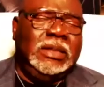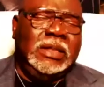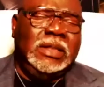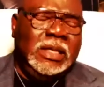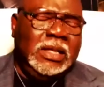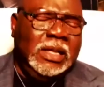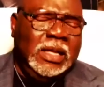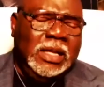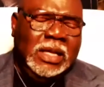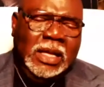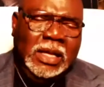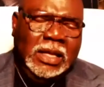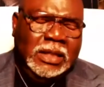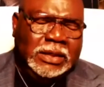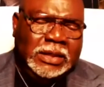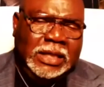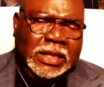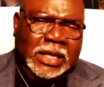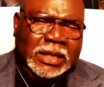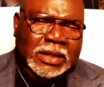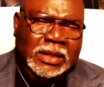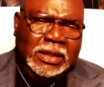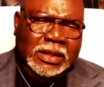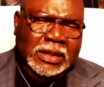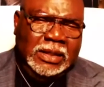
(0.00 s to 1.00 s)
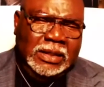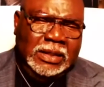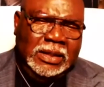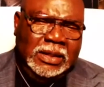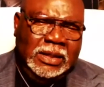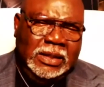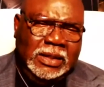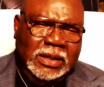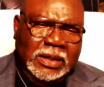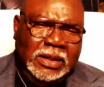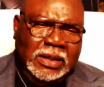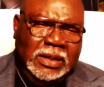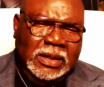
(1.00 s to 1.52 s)
It fuels us or
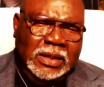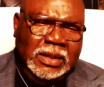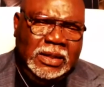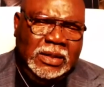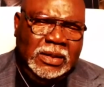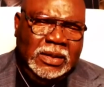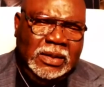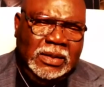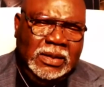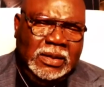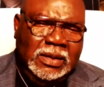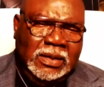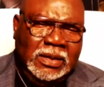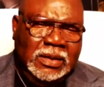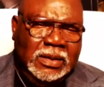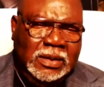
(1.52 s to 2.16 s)
sends us home.